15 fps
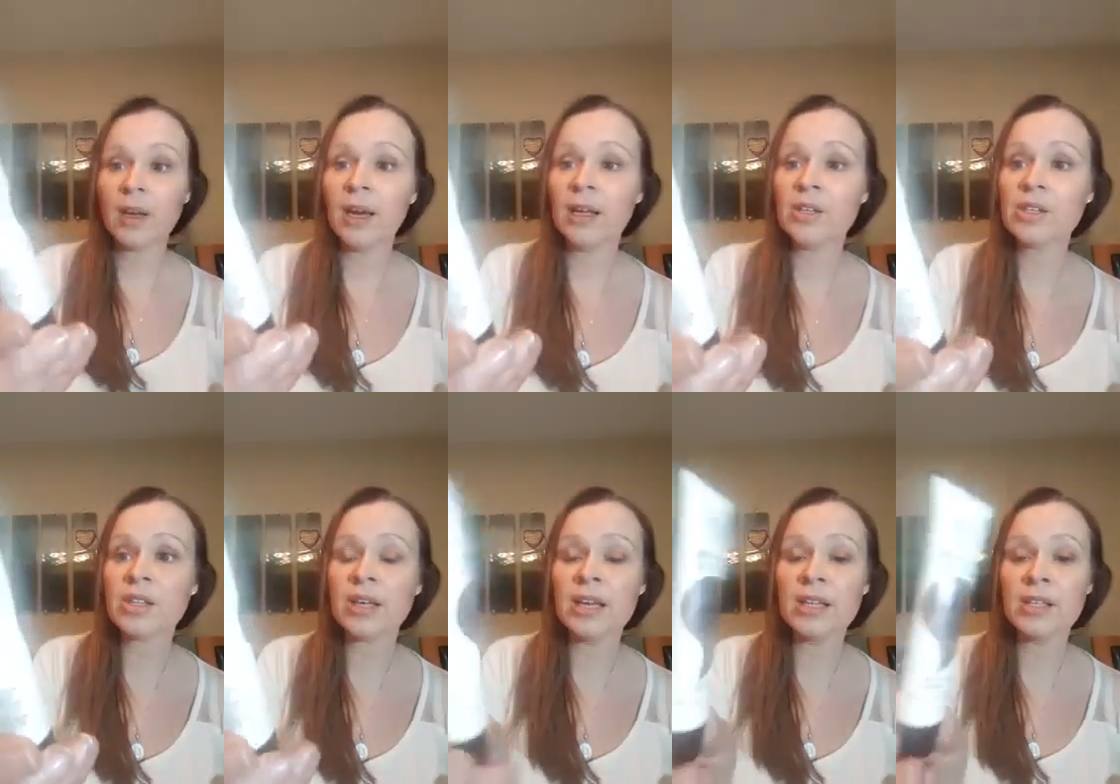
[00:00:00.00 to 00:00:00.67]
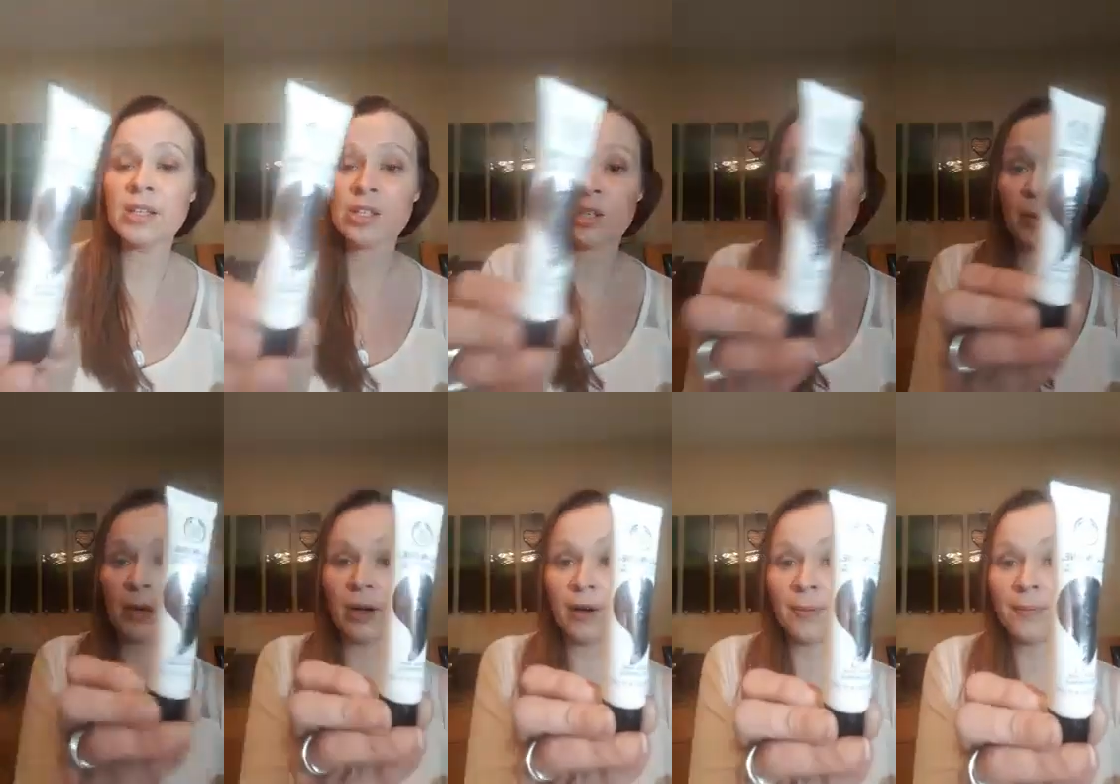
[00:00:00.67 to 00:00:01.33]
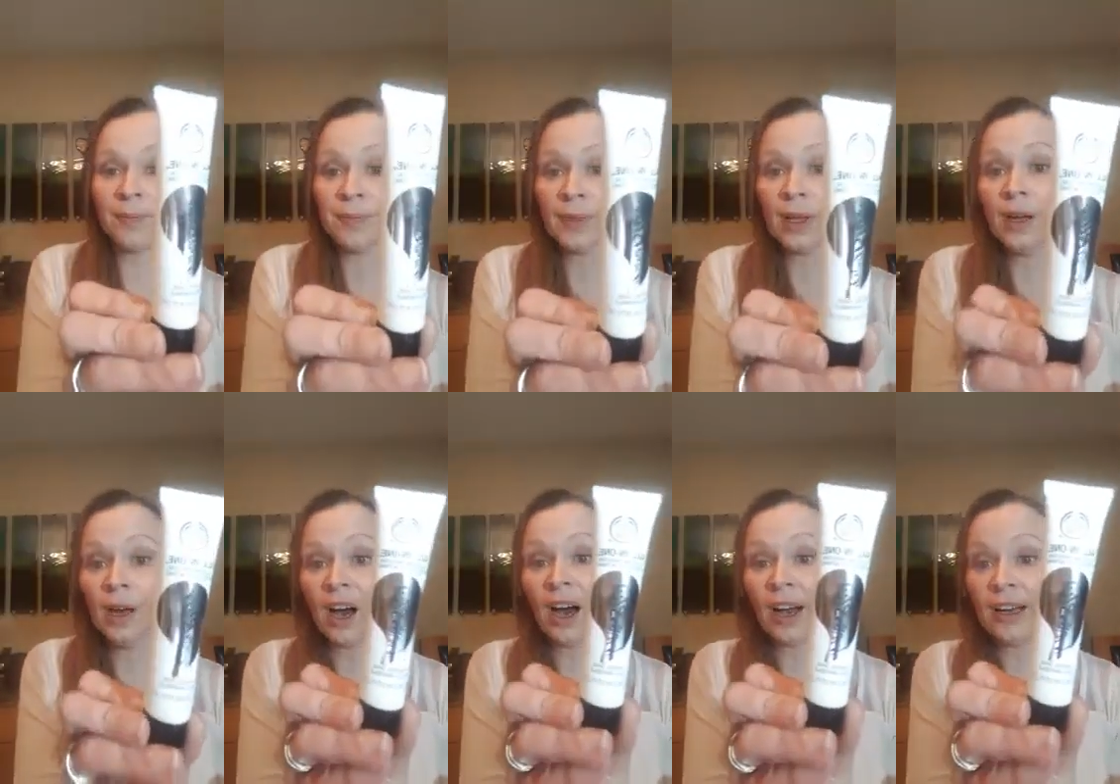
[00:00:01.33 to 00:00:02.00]
It's the Insta Blur.
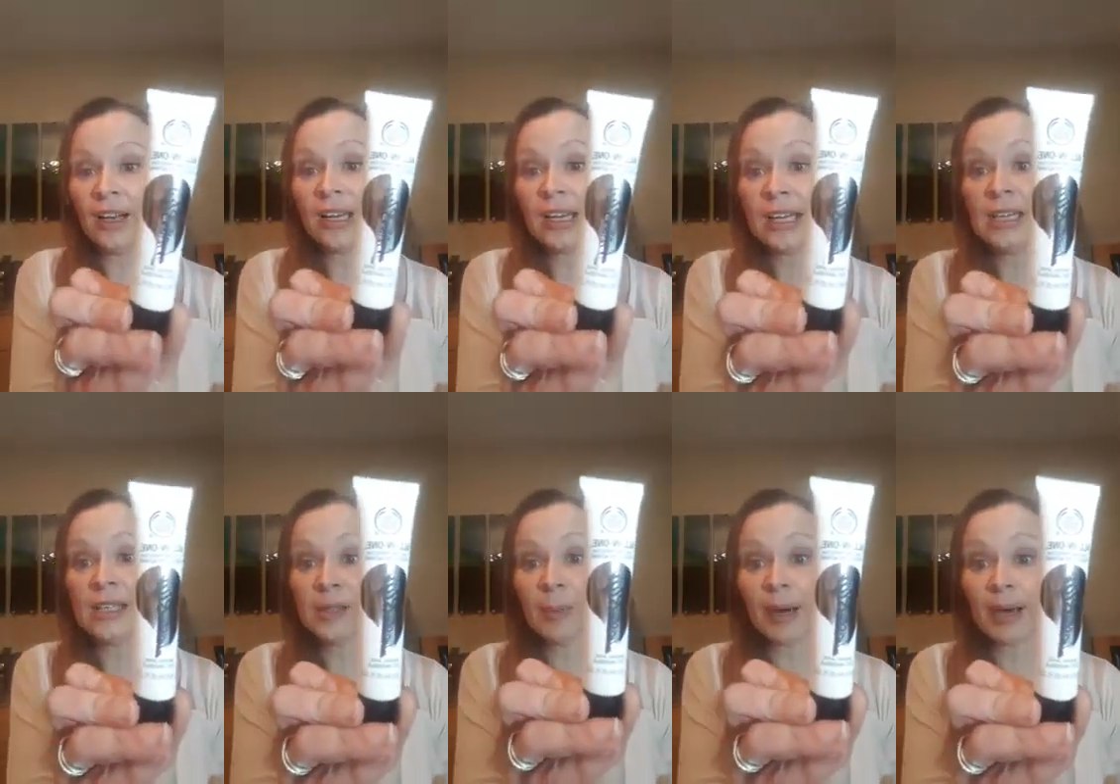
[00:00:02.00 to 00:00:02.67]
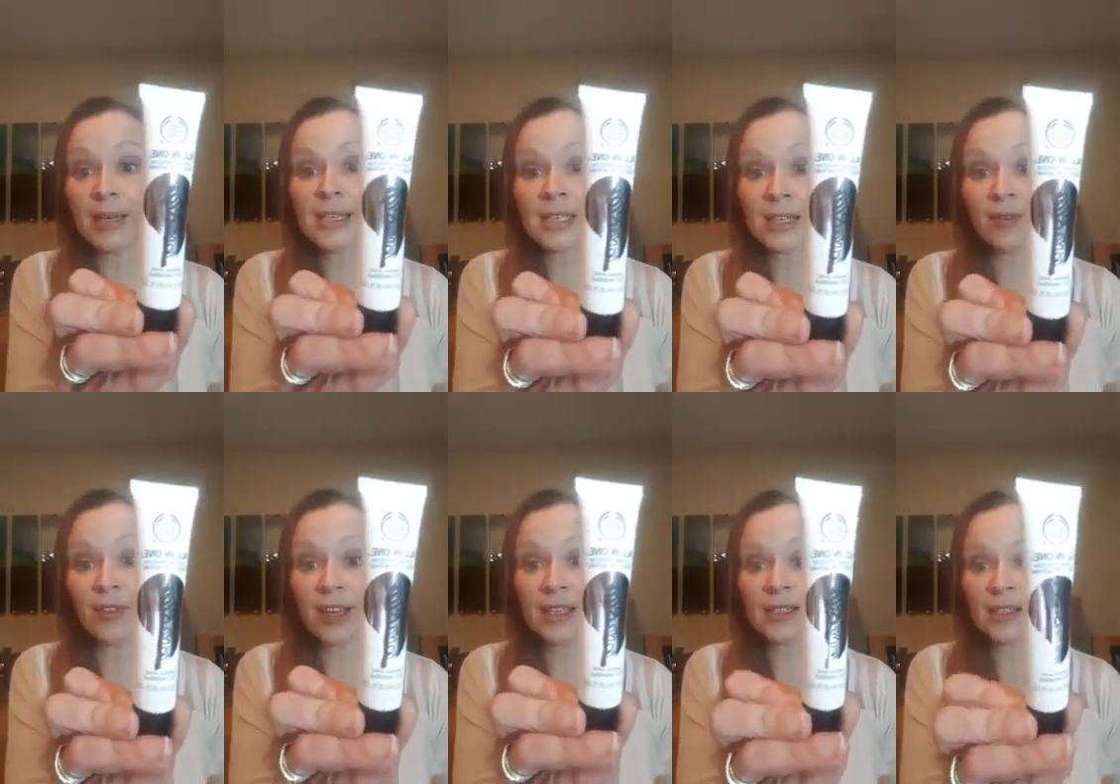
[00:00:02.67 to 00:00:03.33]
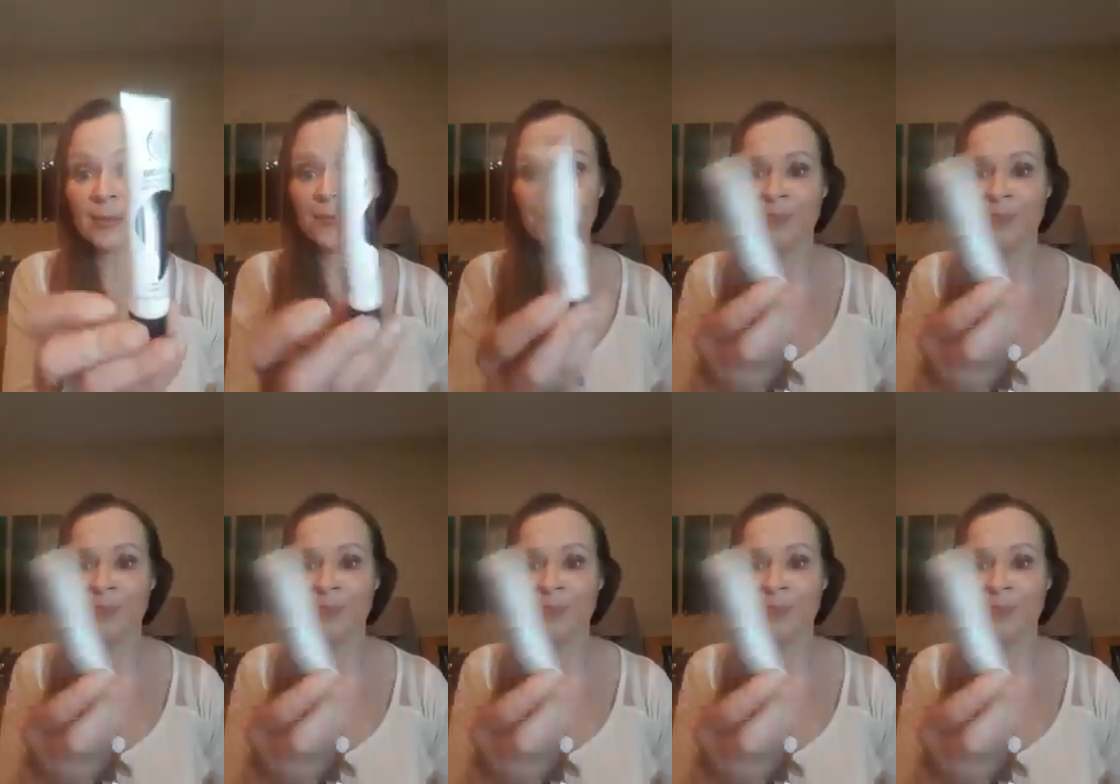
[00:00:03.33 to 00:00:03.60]
I need plenty of this.